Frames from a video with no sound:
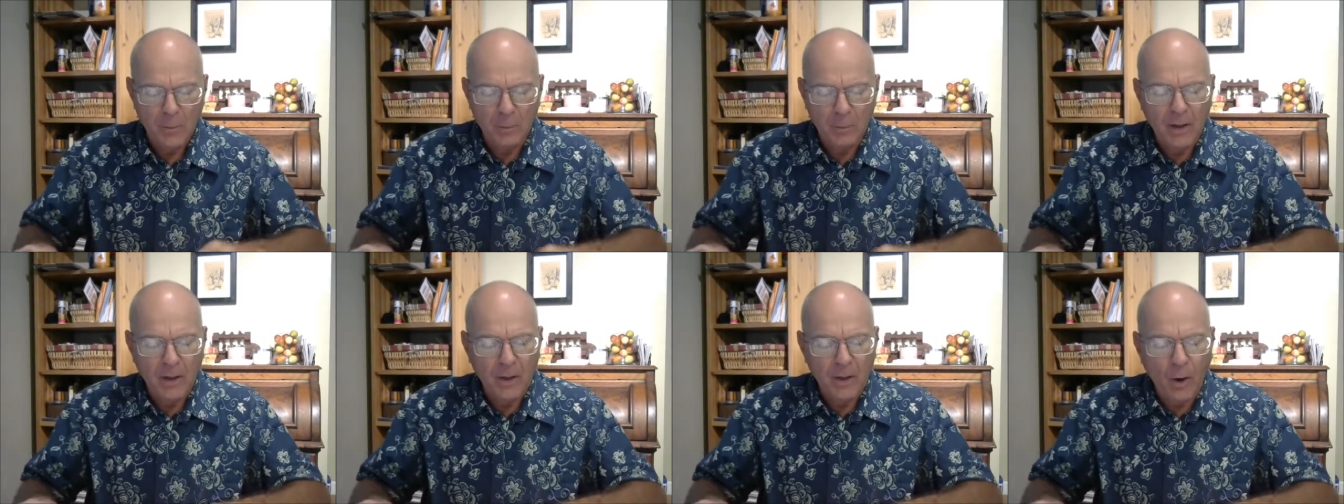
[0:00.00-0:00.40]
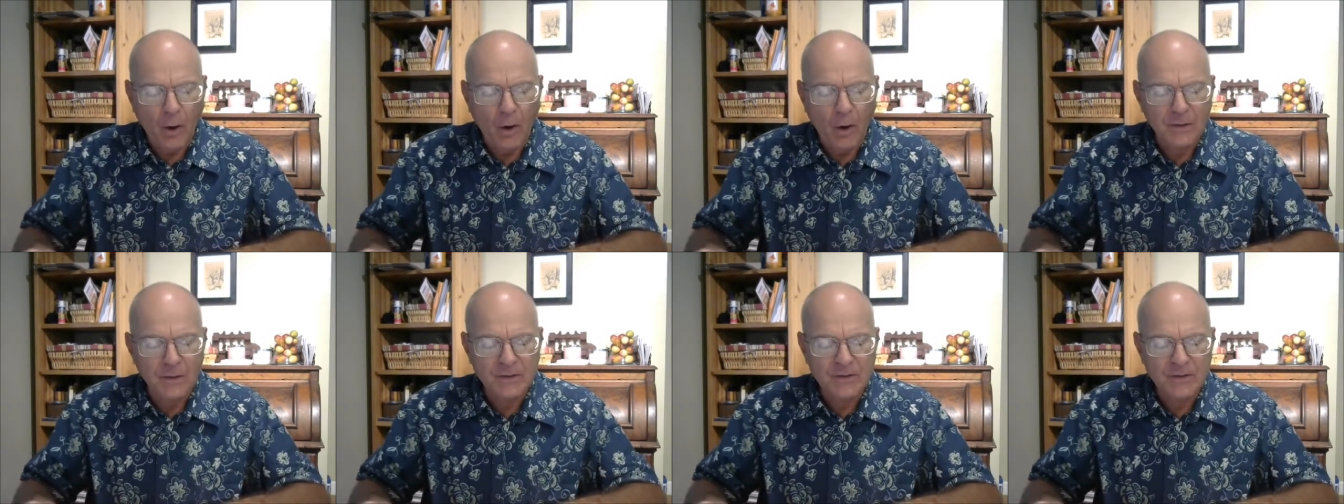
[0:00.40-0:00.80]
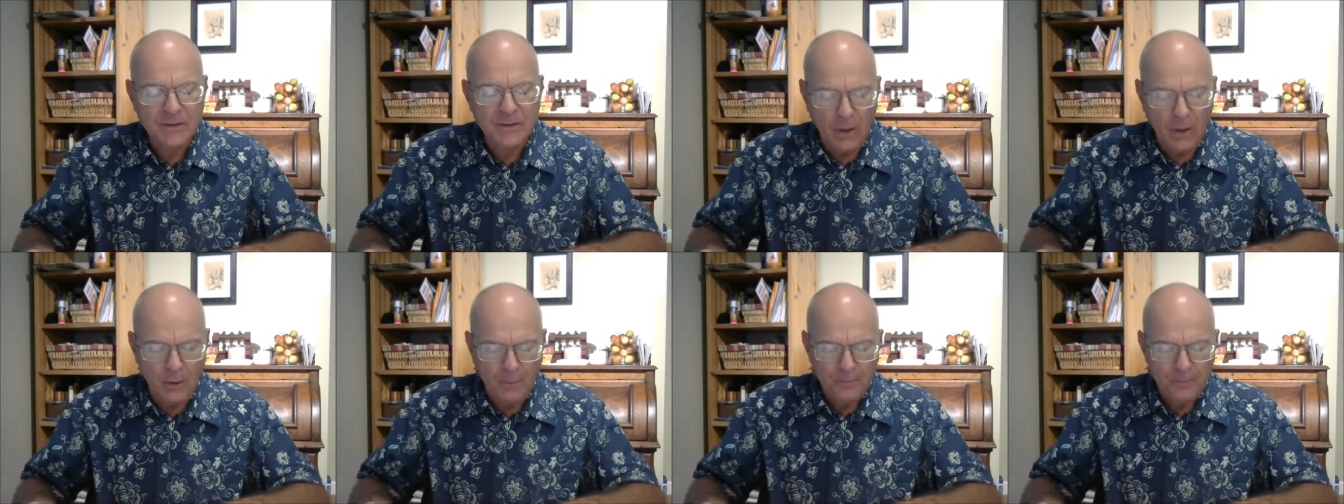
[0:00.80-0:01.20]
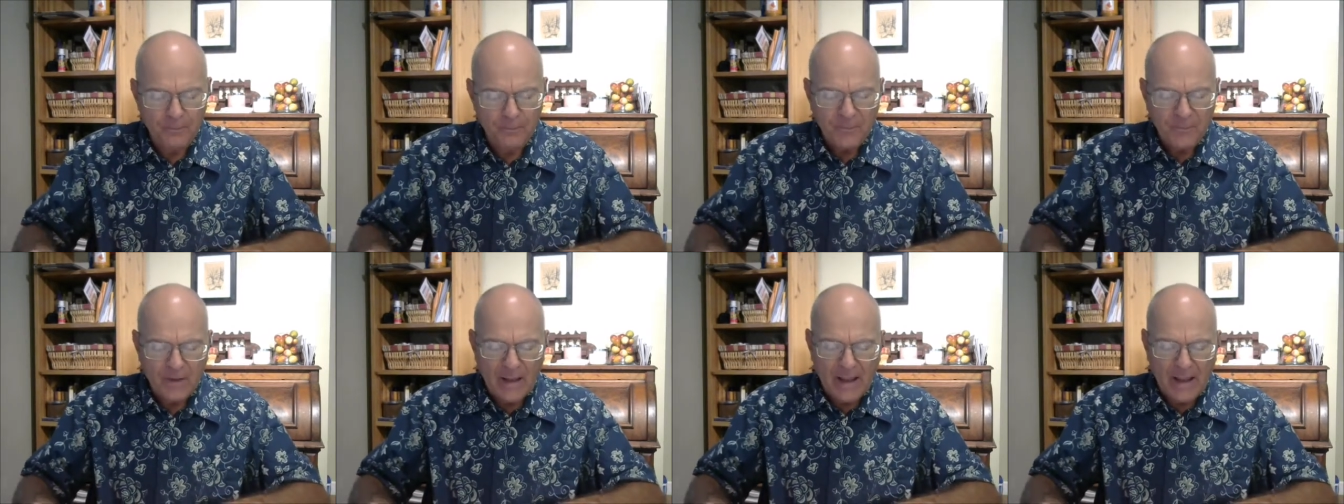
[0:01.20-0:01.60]
but also
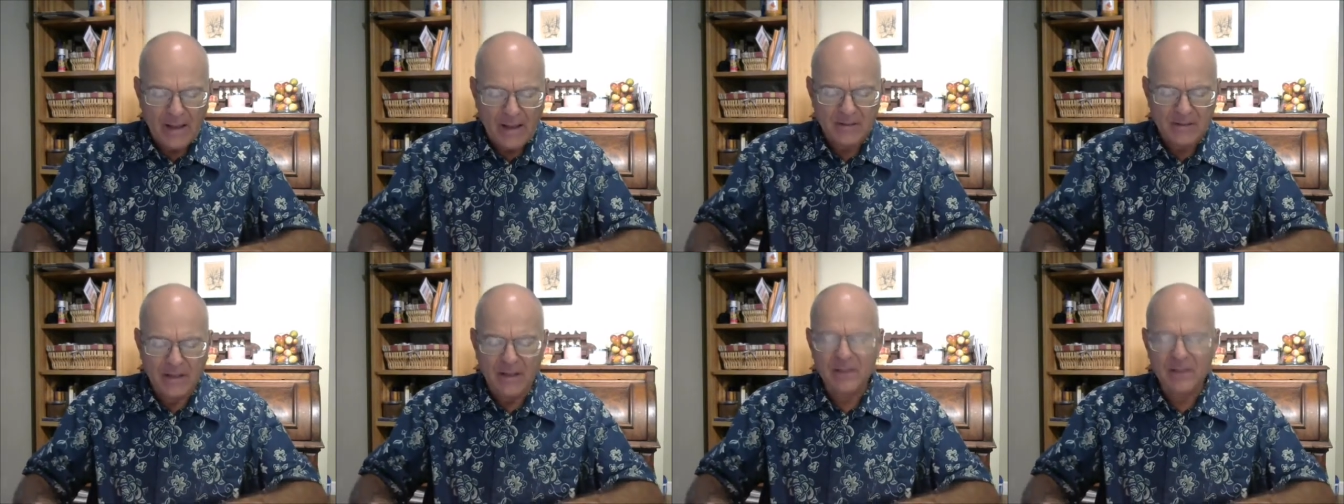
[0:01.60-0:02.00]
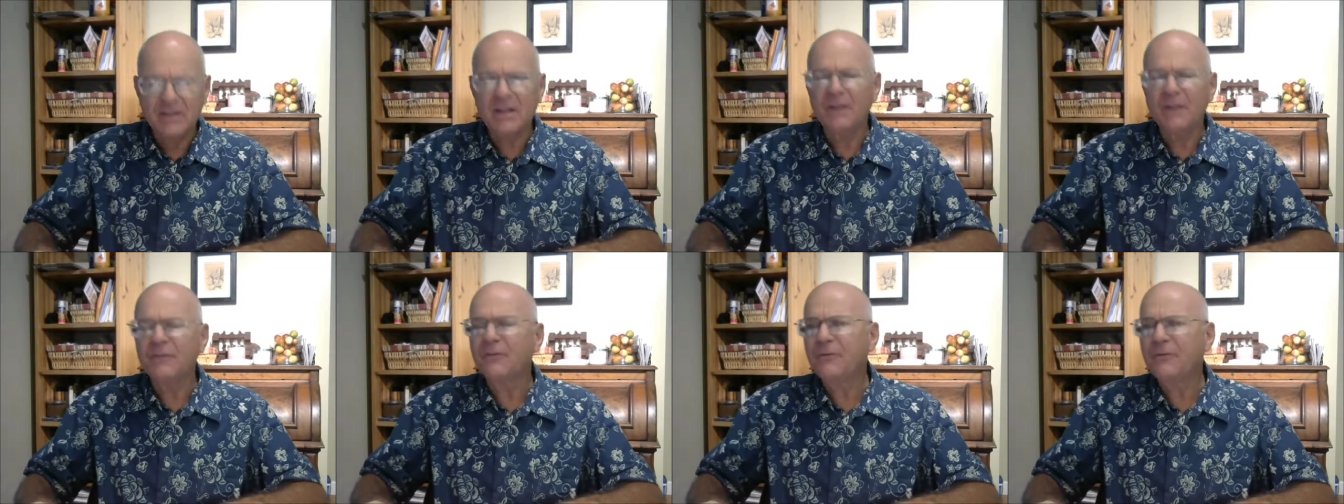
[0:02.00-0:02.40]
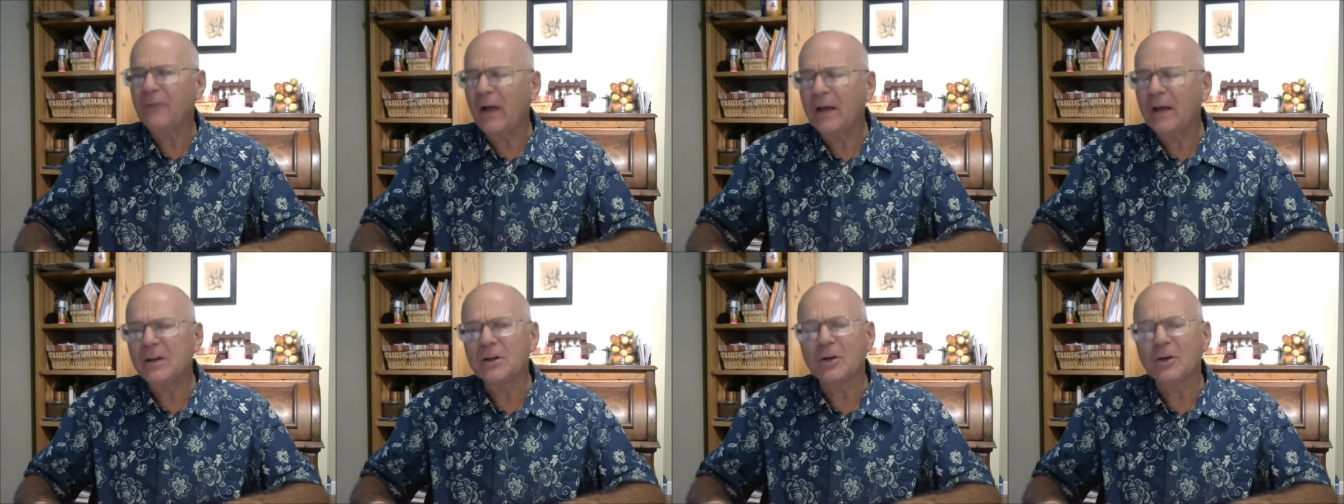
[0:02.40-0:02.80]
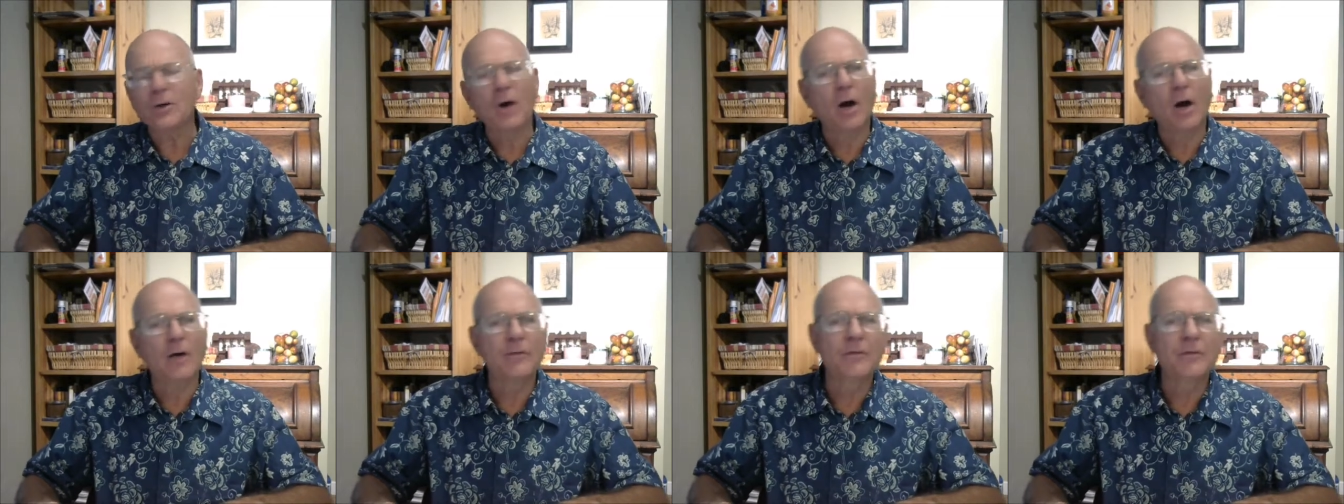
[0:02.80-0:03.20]
as a defender
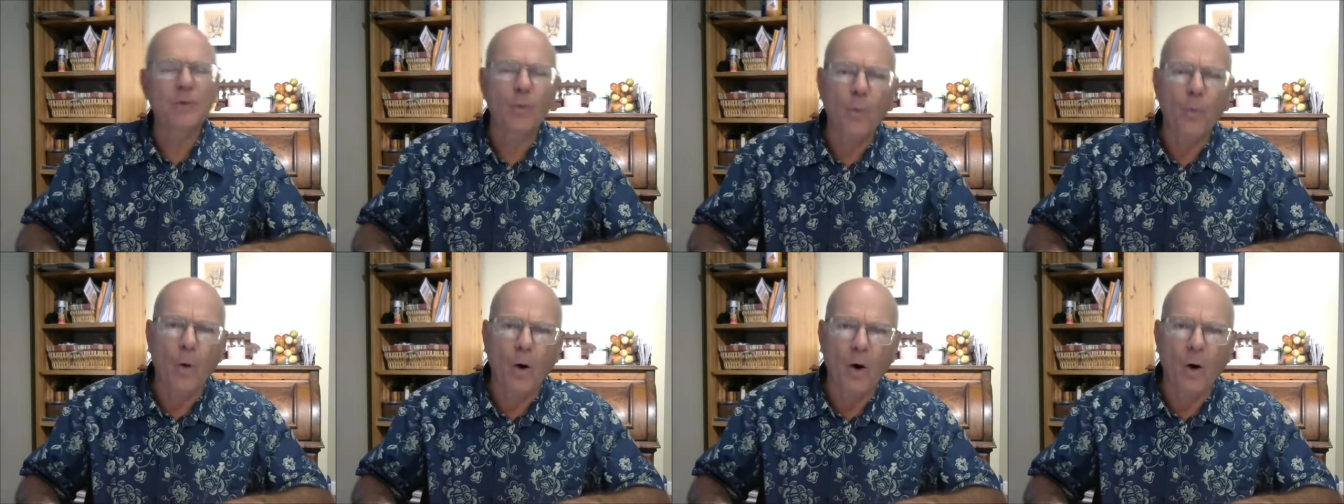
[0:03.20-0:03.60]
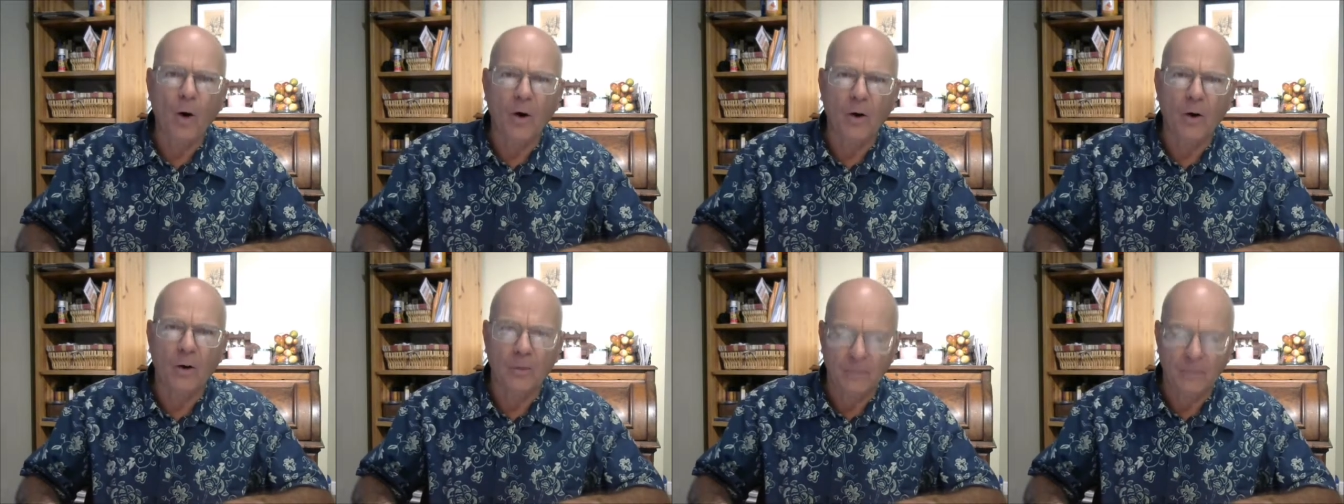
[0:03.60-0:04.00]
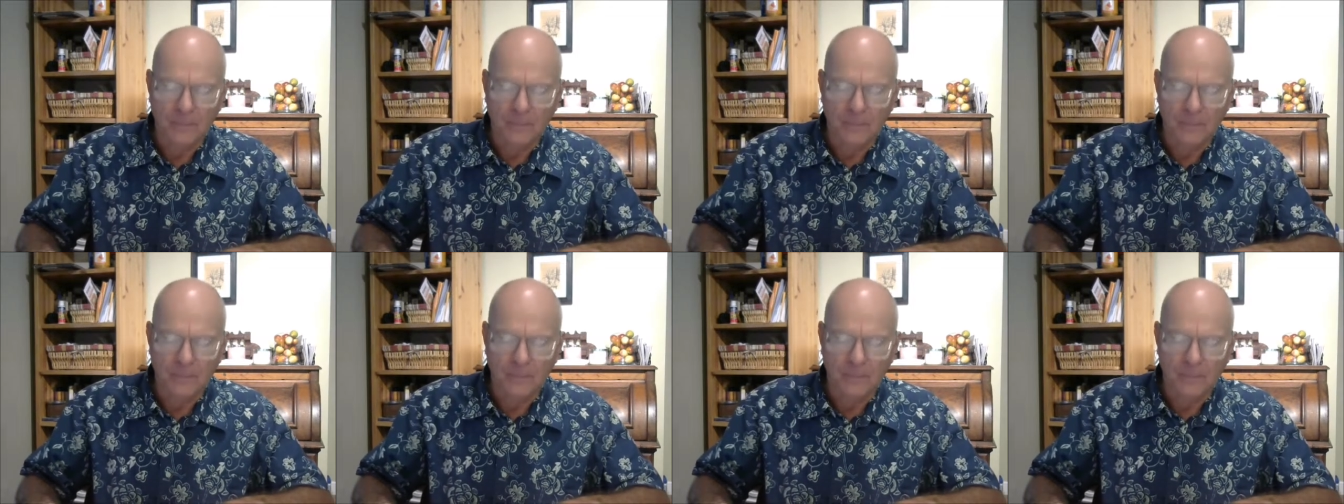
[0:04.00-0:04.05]
of the wall.